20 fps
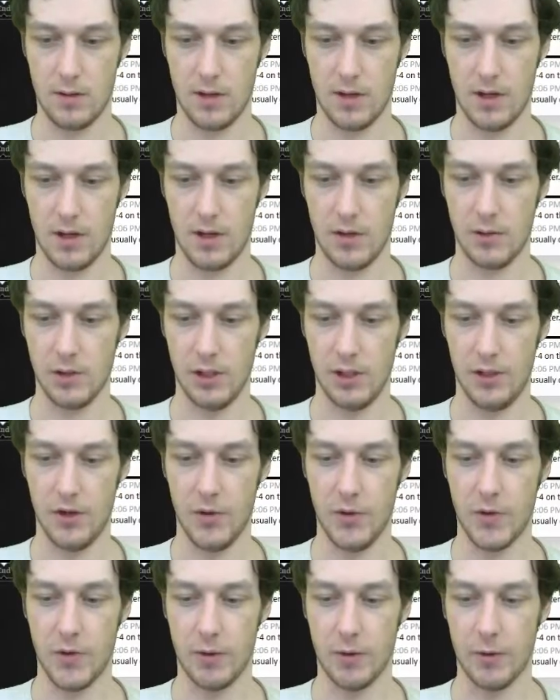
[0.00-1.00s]
I usually
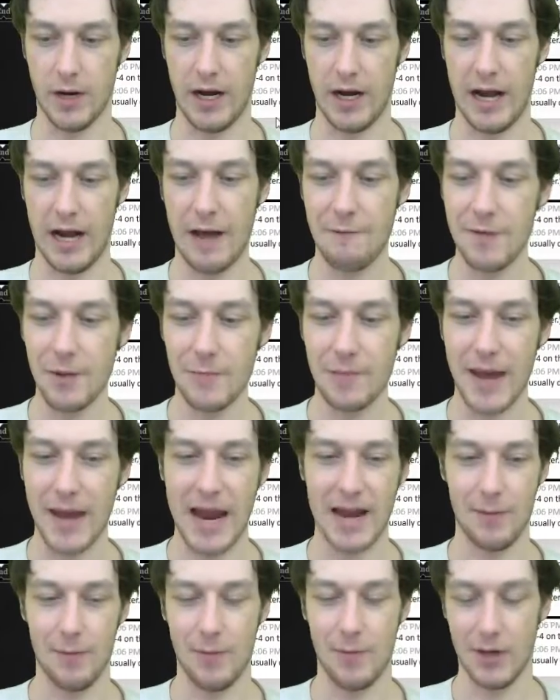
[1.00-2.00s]
do all right. I feel
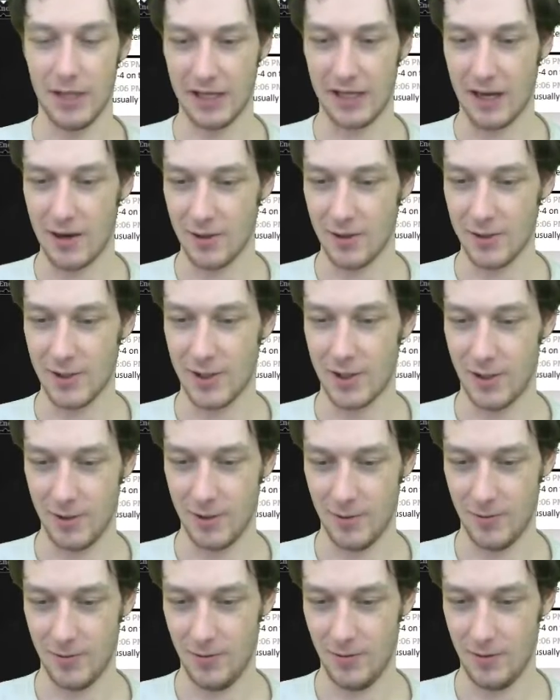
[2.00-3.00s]
bad, but like I
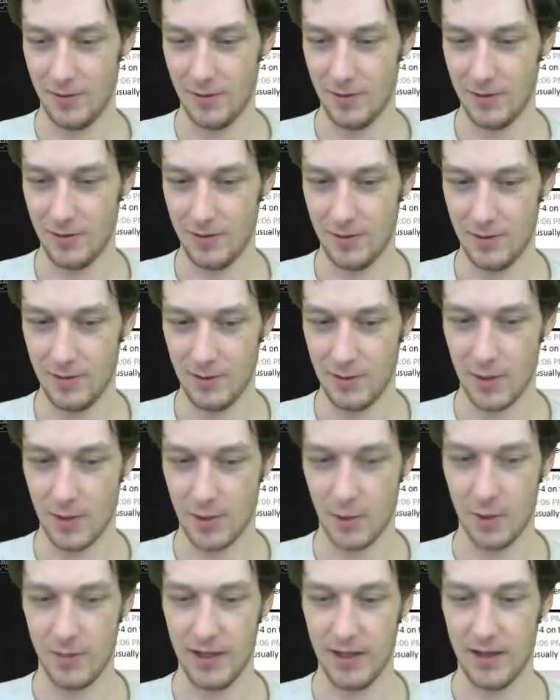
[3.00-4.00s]
also don't
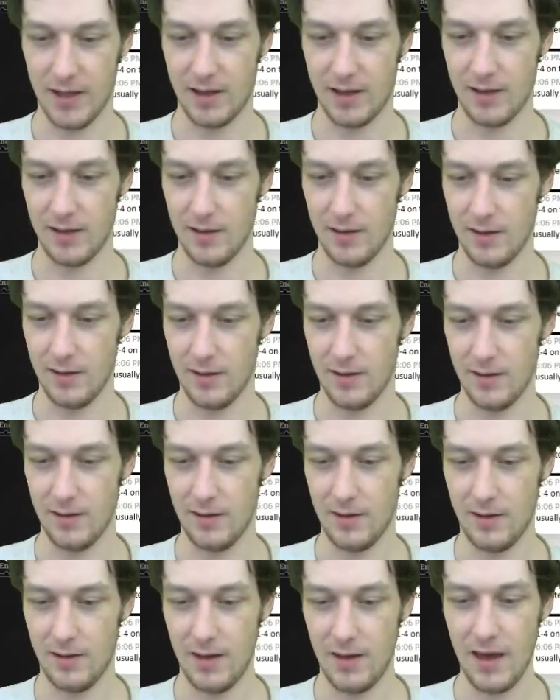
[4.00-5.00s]
want to be like,
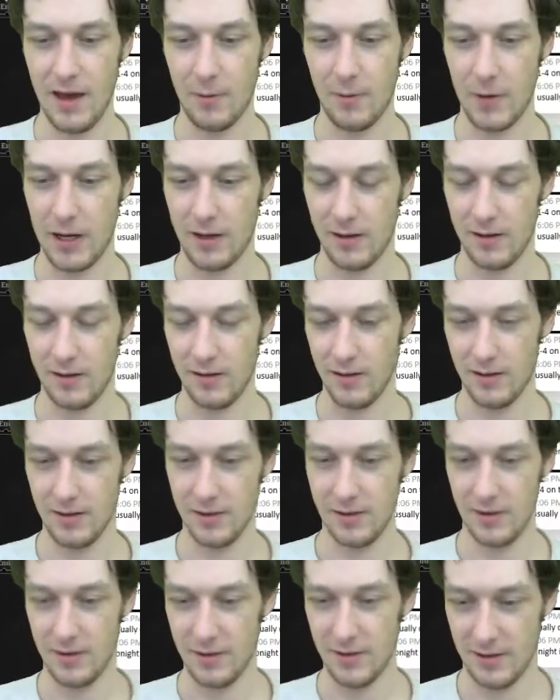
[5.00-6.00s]
yeah, well,
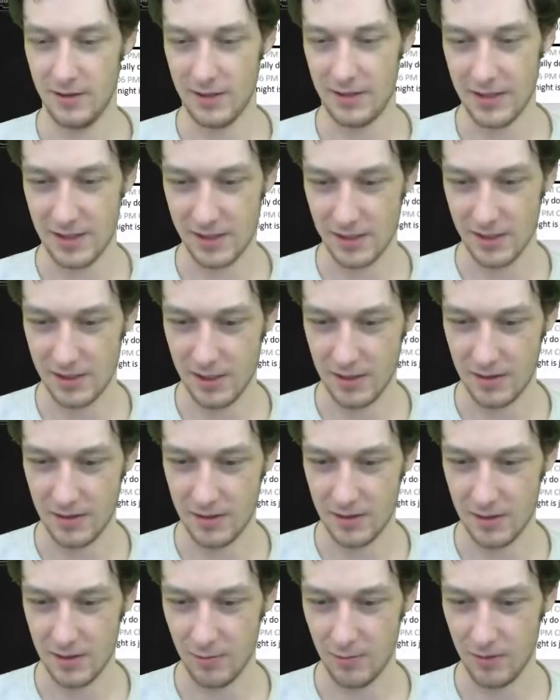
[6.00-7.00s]
that's because I
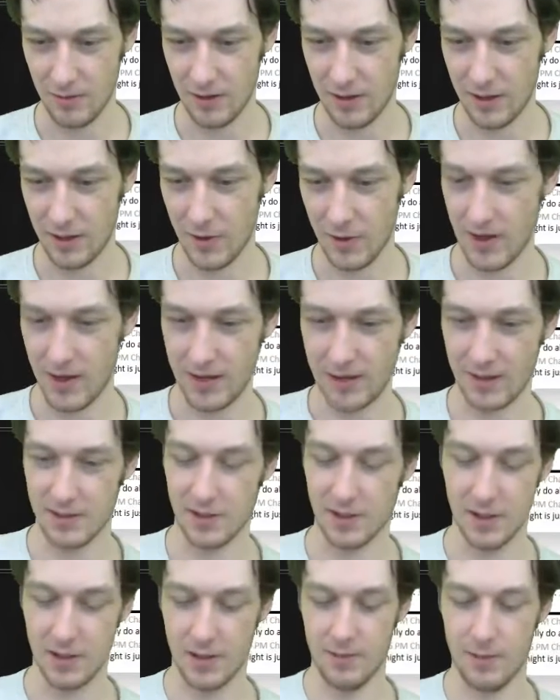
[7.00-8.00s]
don't think your deck is
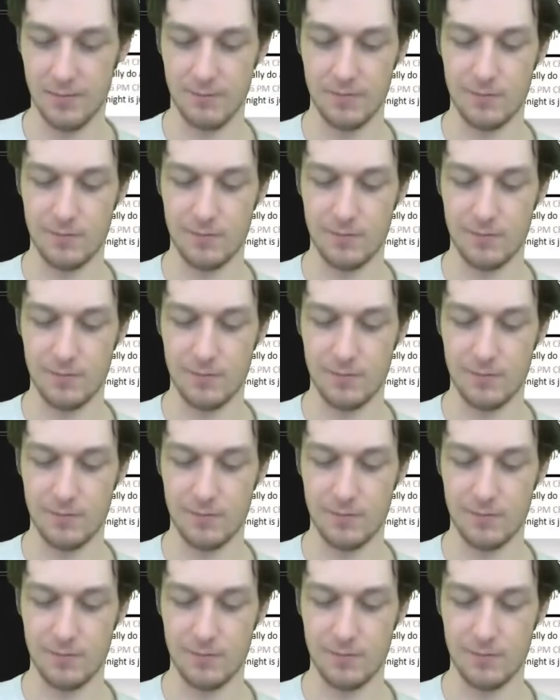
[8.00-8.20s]
good.